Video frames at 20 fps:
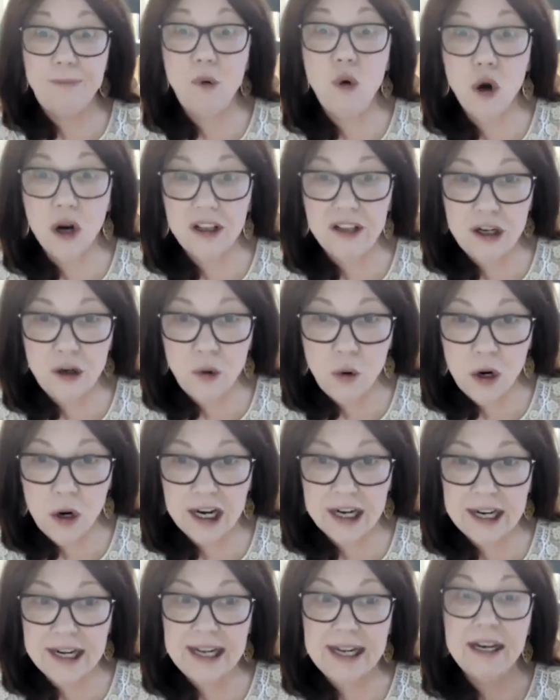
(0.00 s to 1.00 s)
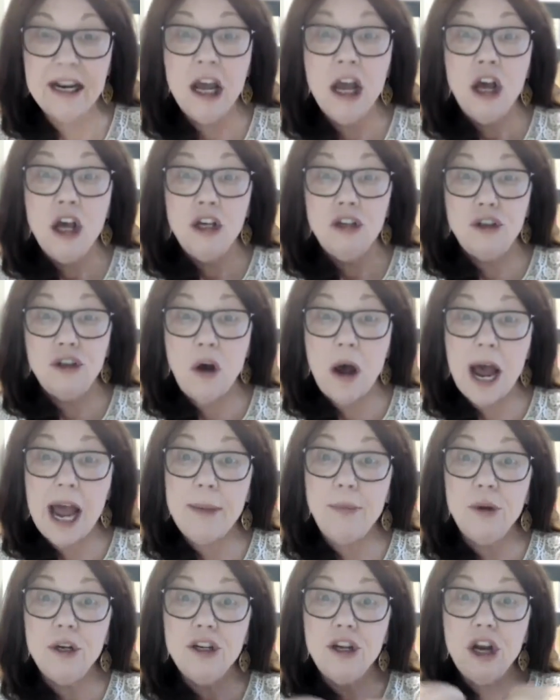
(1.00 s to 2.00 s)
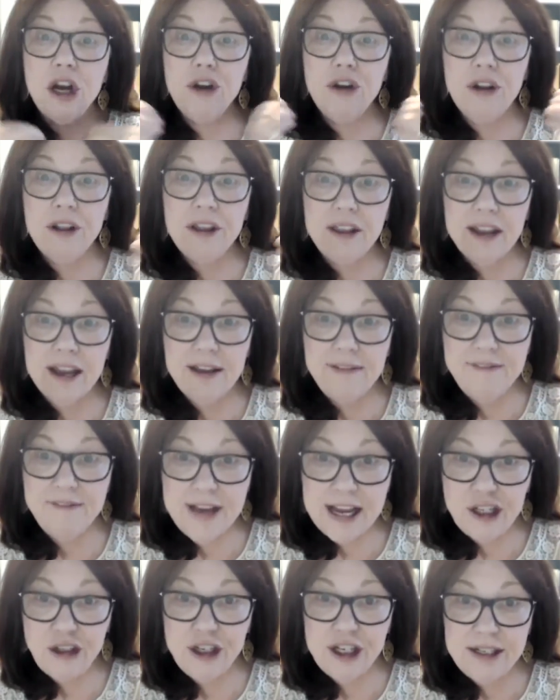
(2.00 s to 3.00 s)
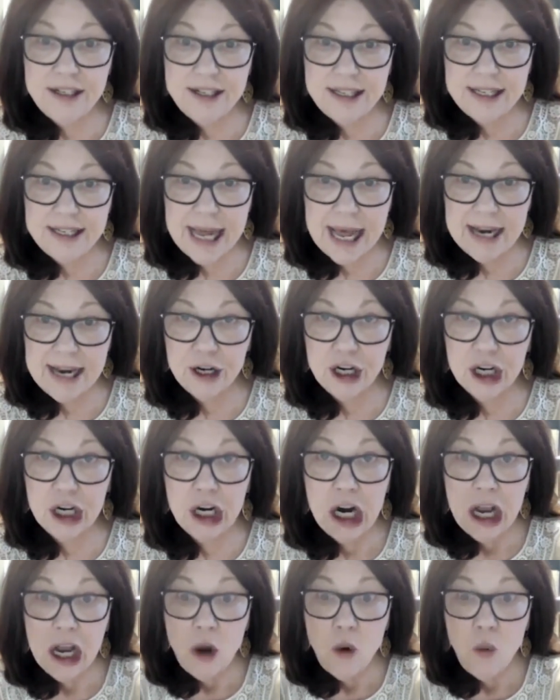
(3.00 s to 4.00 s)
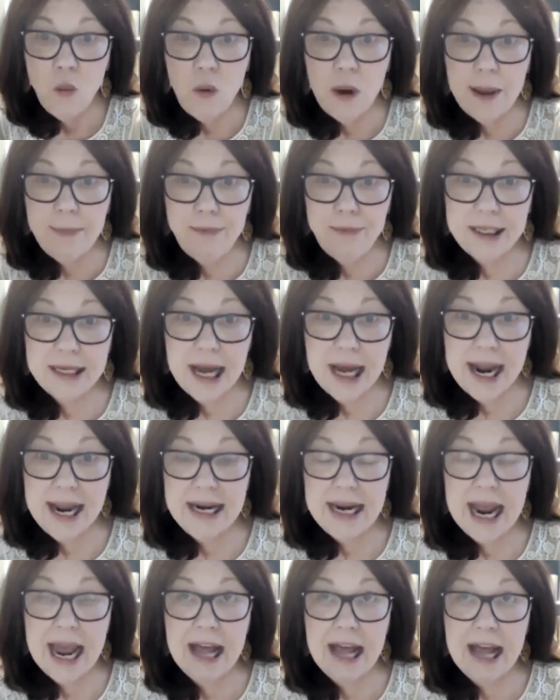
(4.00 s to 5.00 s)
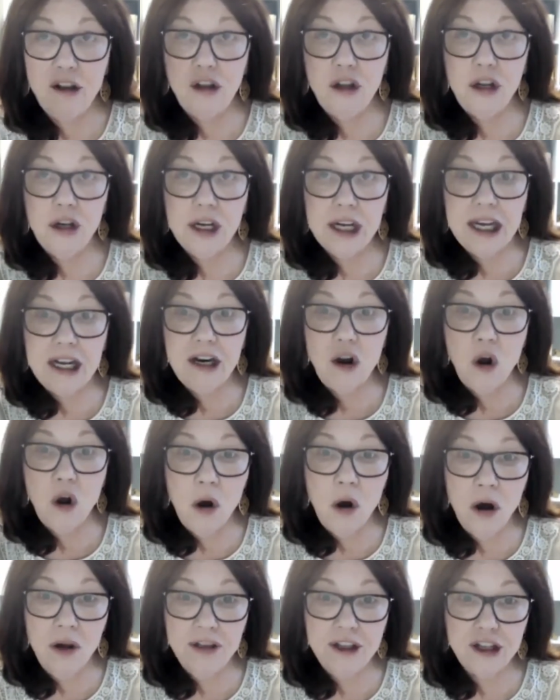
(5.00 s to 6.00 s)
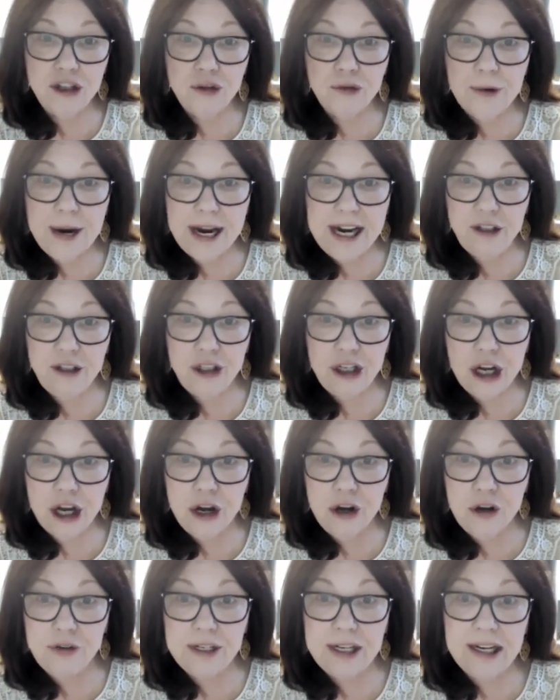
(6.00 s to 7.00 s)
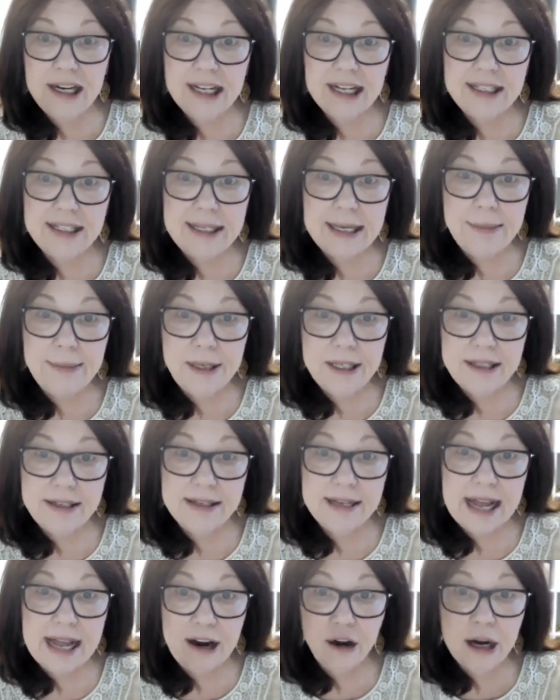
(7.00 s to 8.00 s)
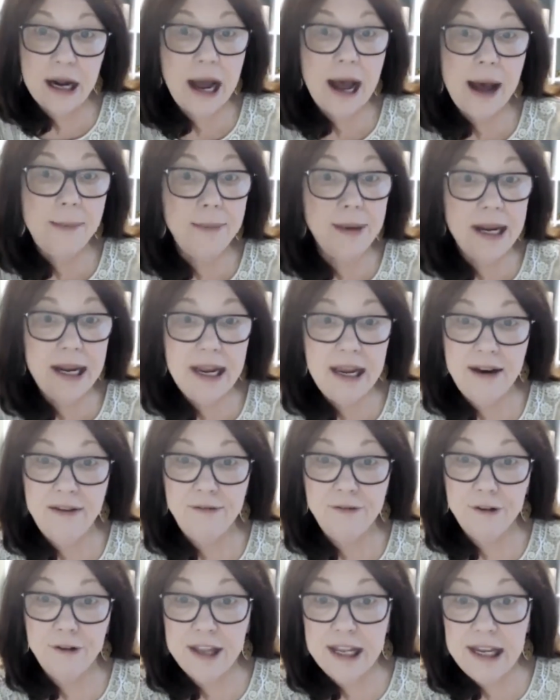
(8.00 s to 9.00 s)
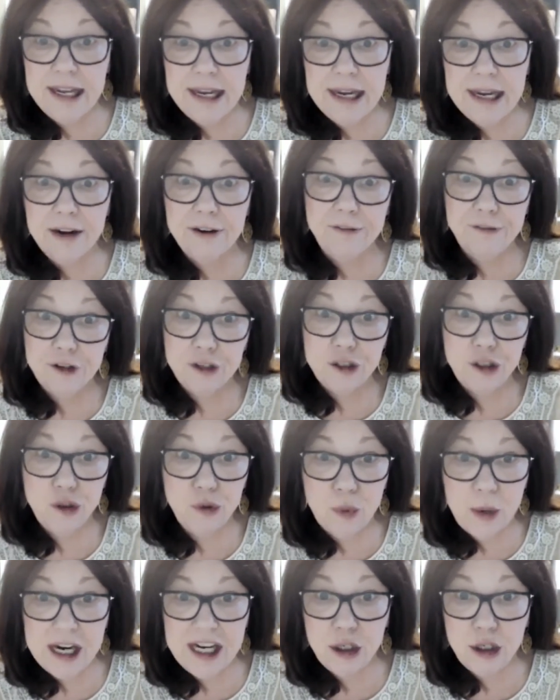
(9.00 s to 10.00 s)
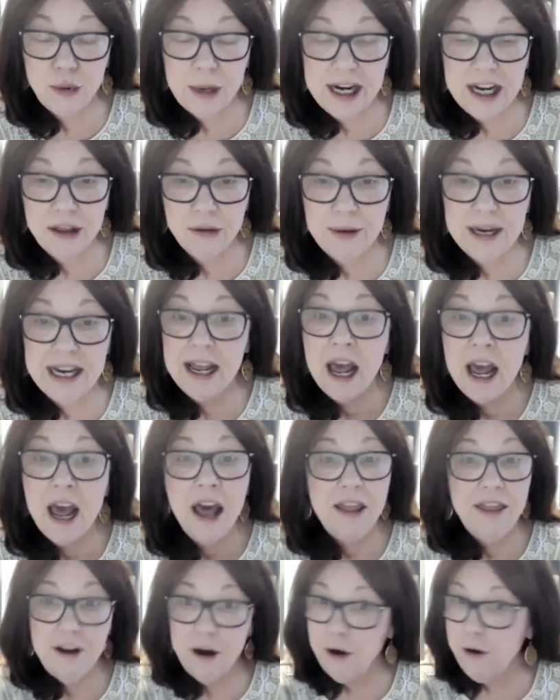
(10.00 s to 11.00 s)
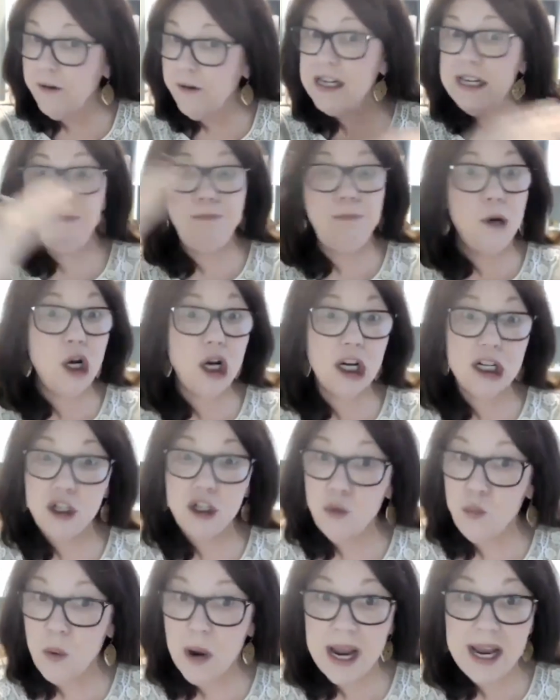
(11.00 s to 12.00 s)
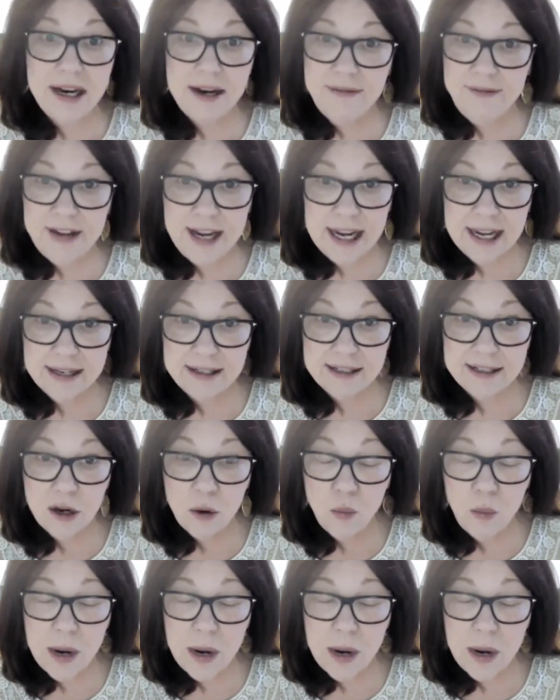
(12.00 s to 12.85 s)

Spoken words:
Portland, Oregon. So I would go to the convention center website and look at all the trade shows and exhibits that are coming in for the year for 2023. They're already booked way in advance.